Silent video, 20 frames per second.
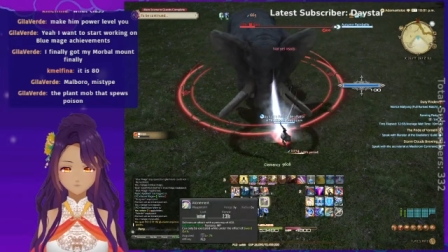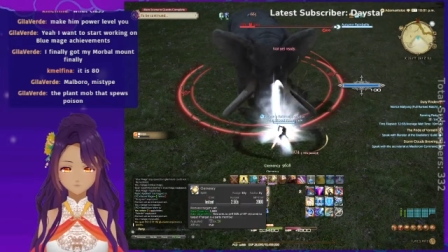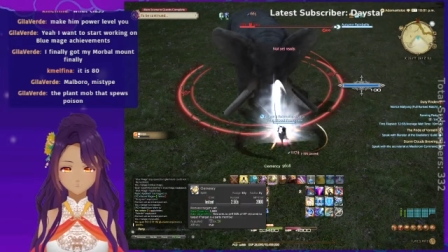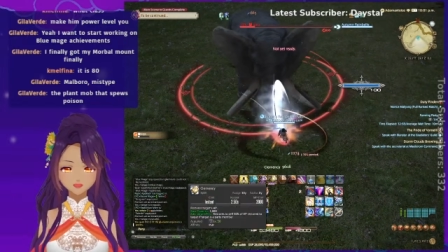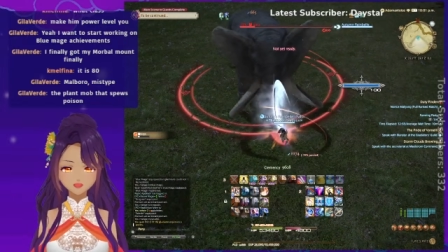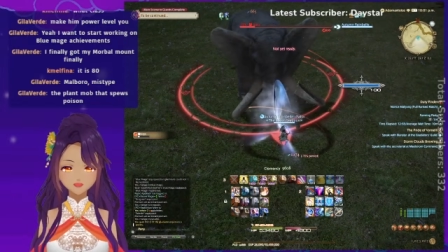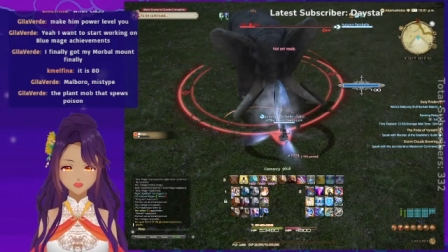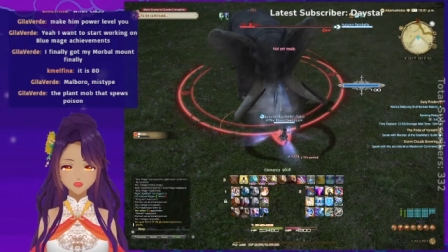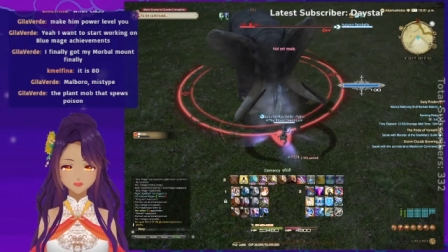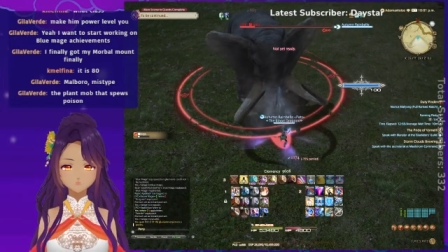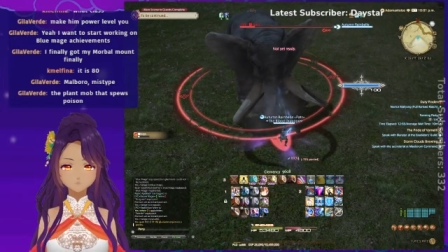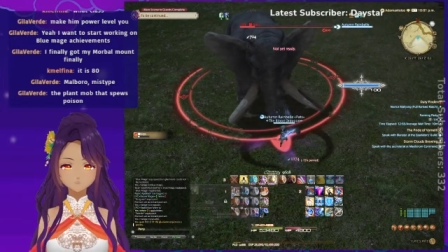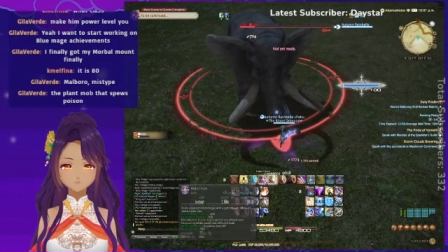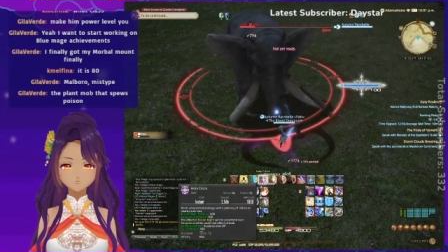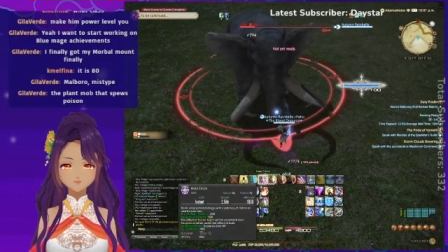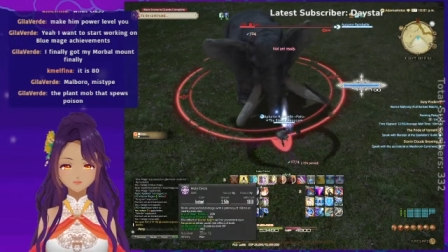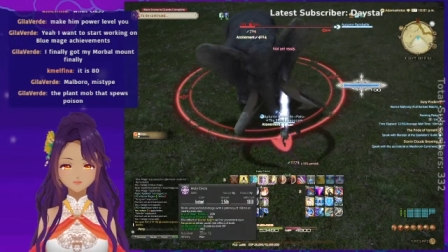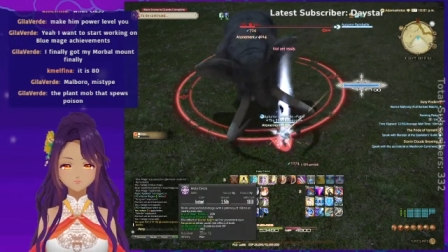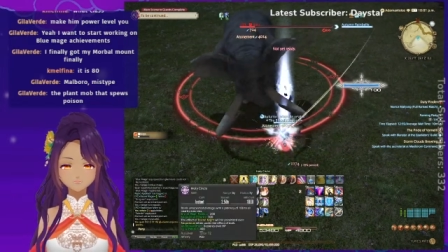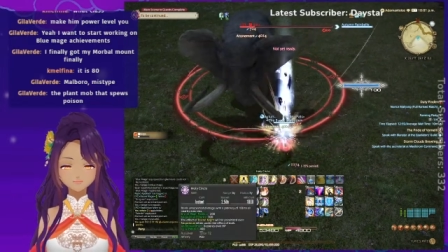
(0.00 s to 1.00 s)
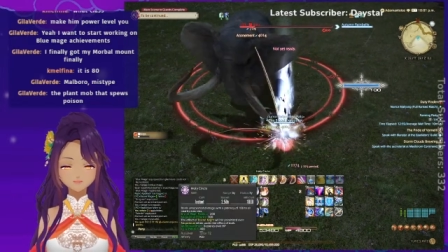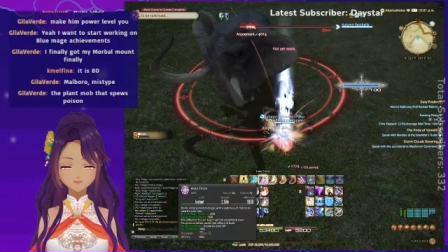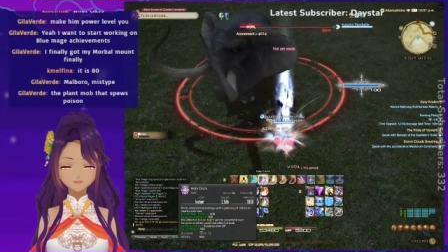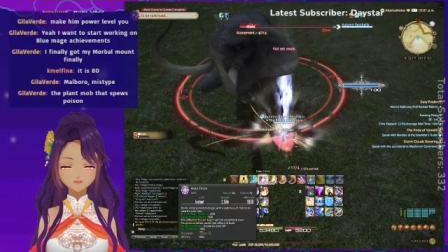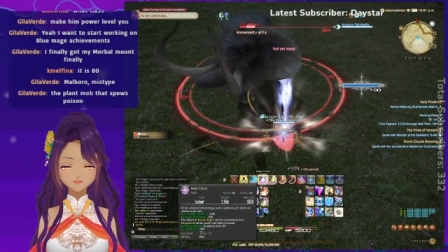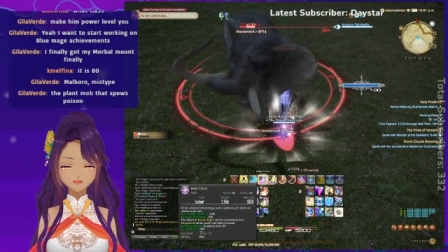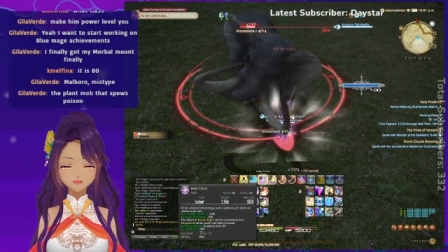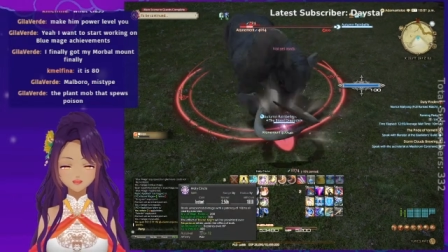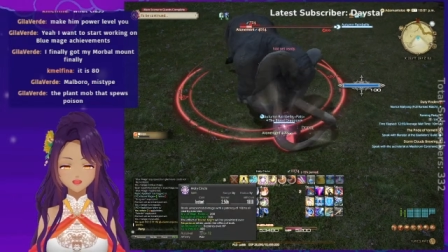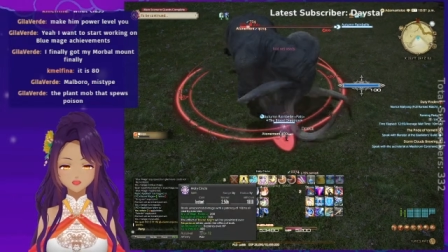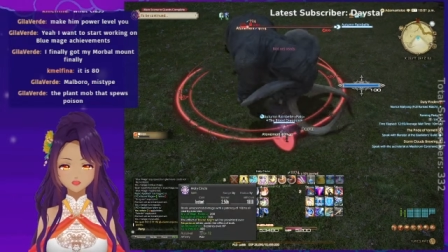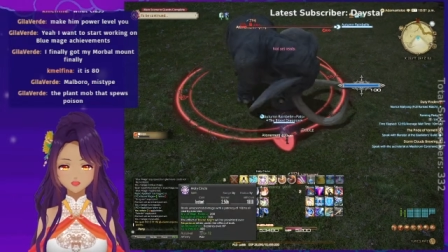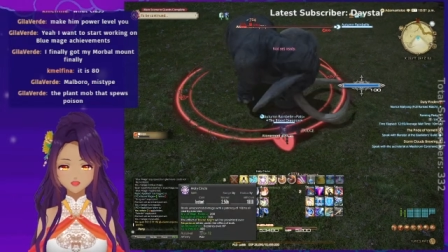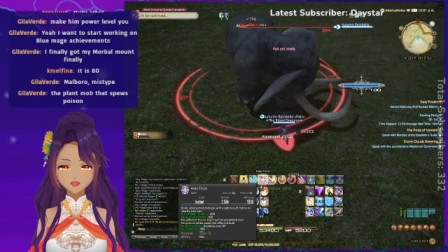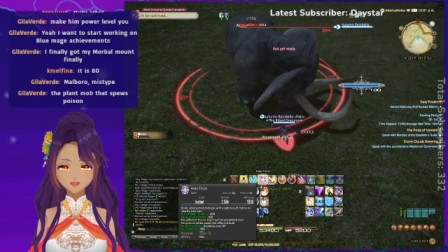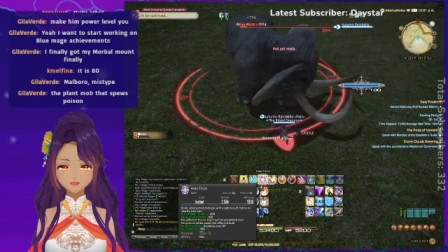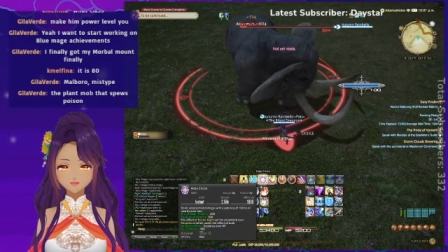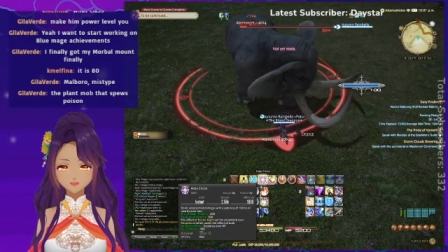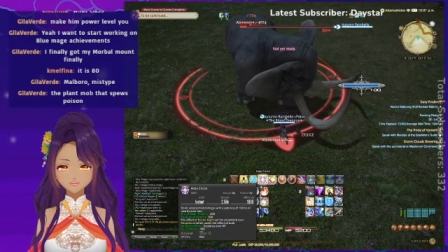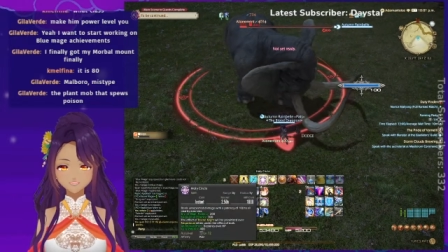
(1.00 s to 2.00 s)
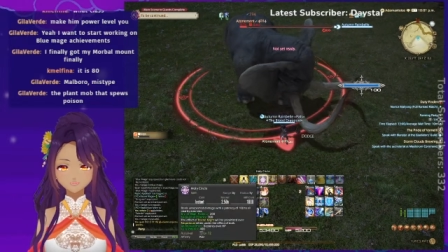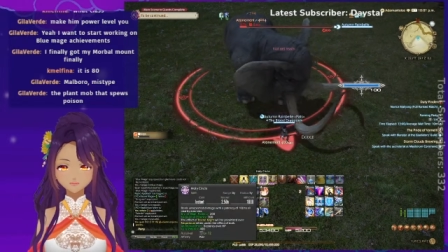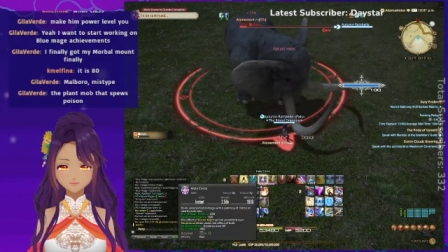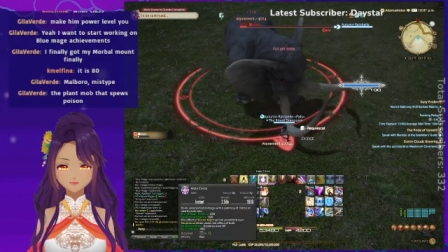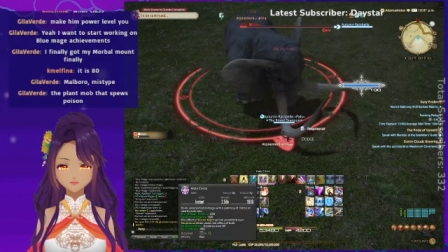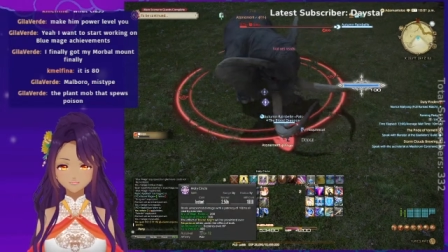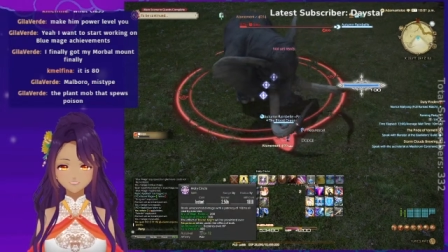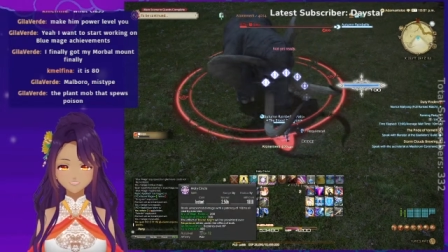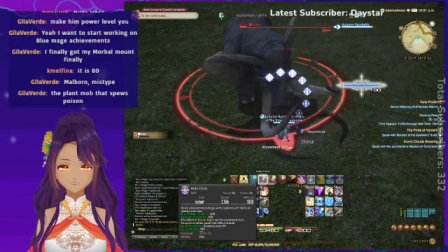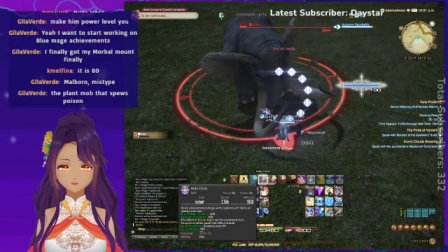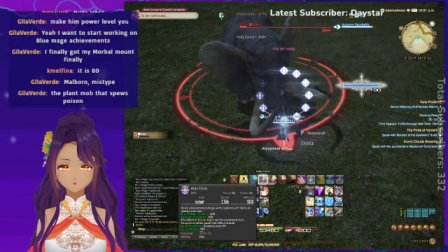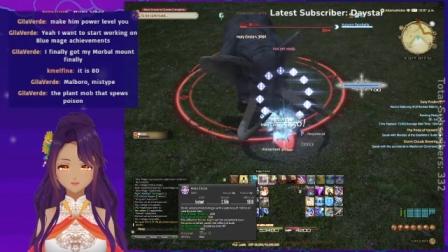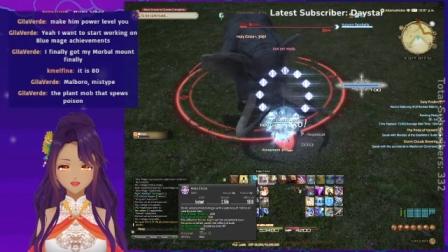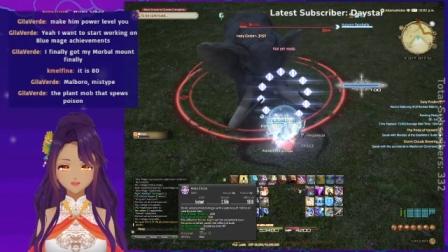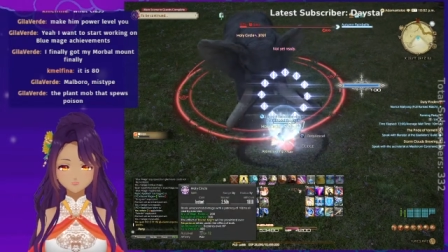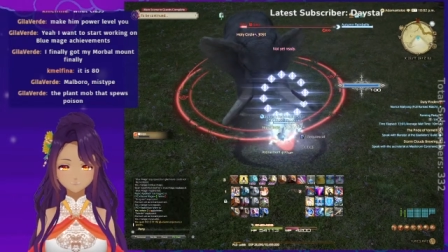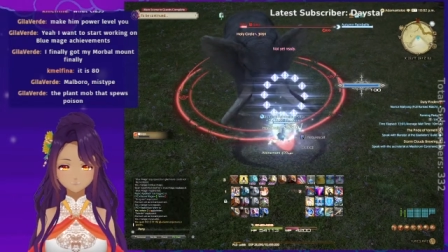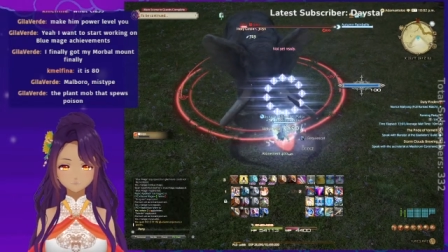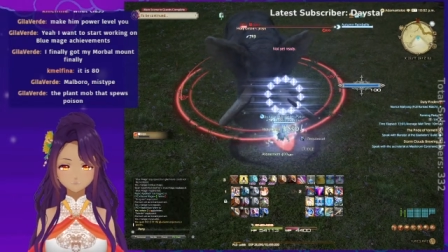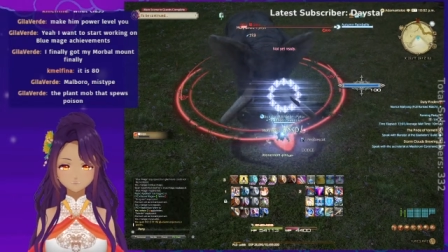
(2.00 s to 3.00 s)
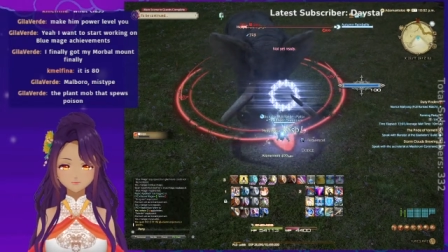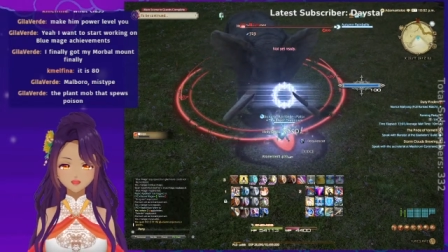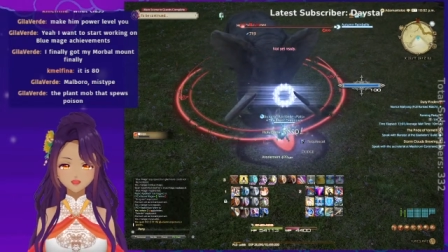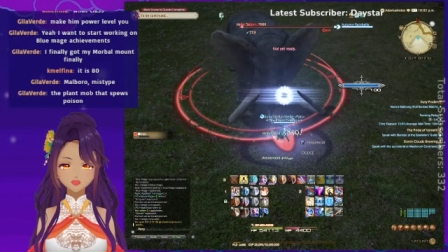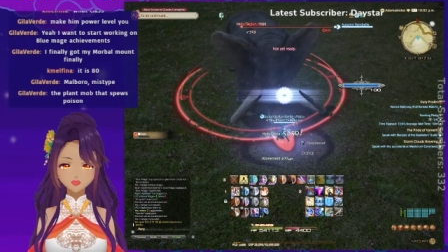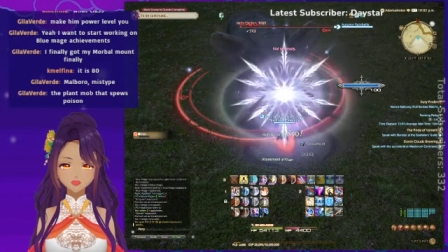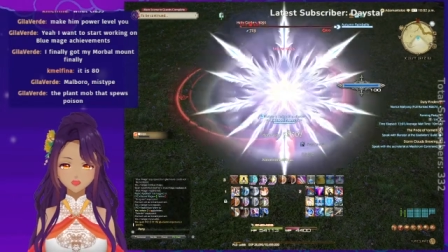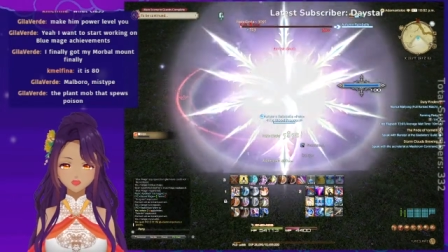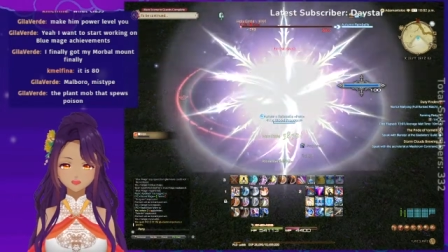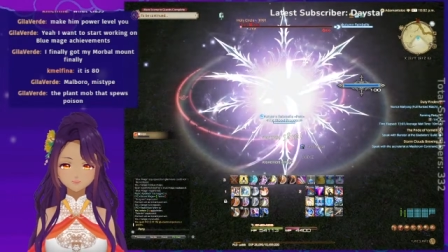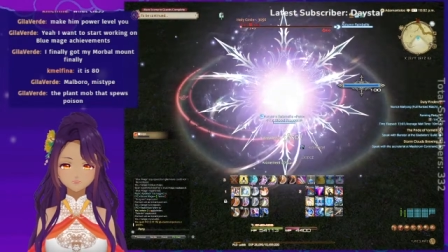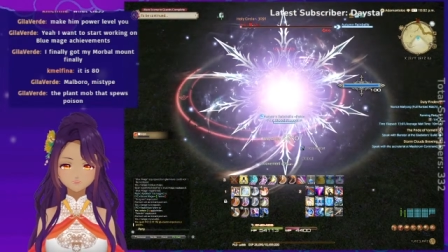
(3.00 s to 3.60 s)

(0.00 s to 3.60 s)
I don't. If anything, it might be better than what I saw